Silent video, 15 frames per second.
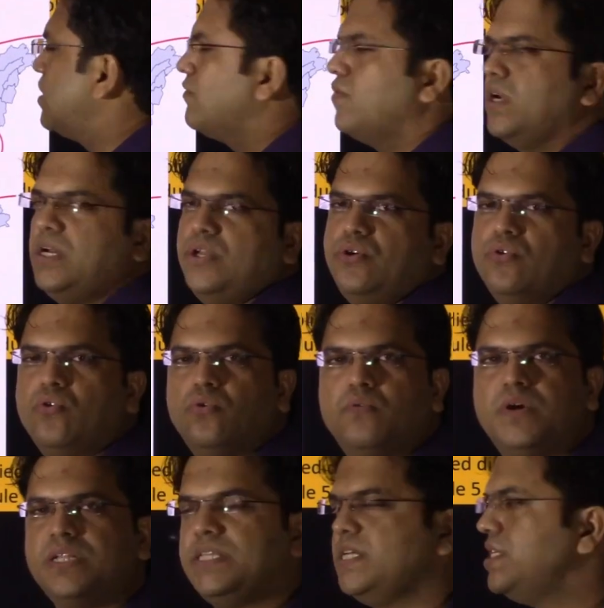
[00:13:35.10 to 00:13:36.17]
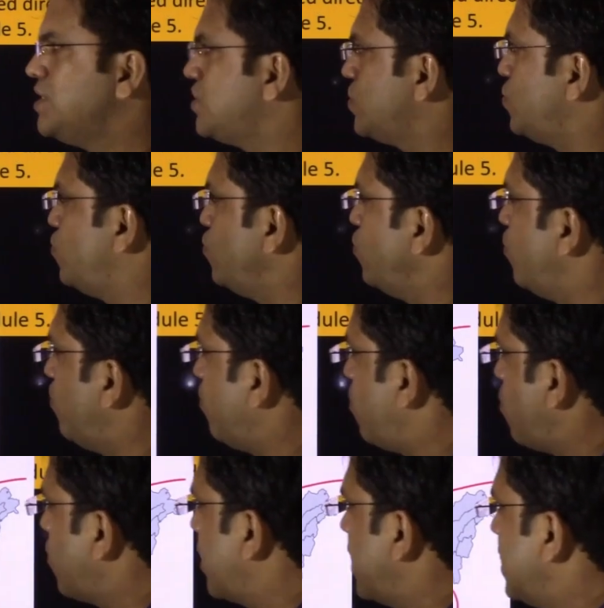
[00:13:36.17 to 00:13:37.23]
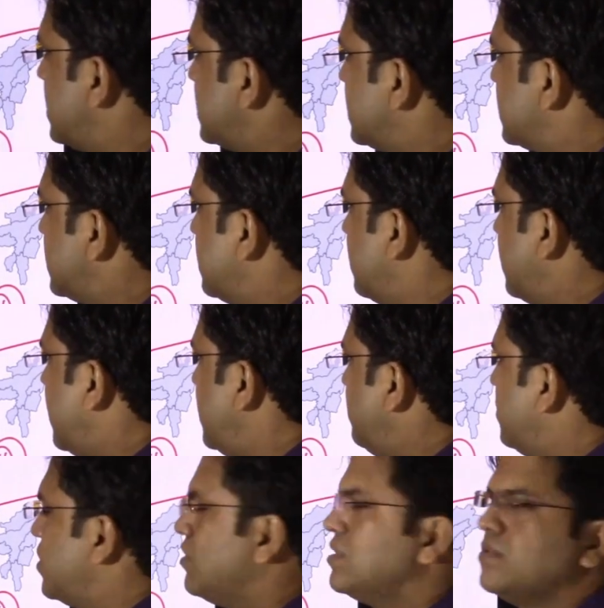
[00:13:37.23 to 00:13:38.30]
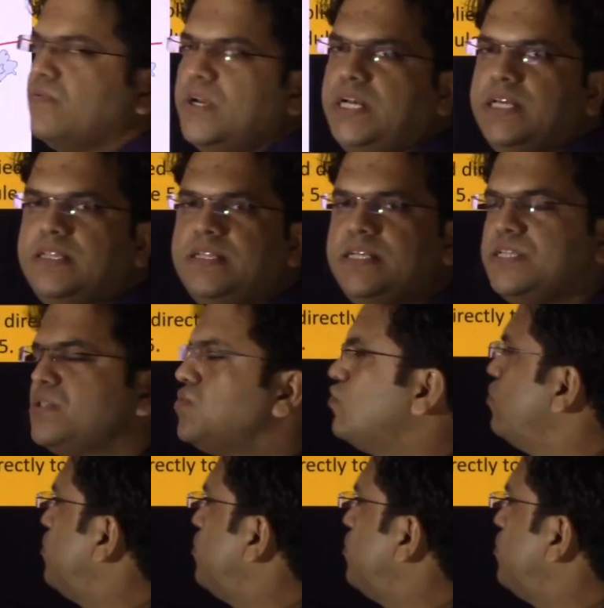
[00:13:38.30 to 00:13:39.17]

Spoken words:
only over these 2 pockets, right? Because only these 2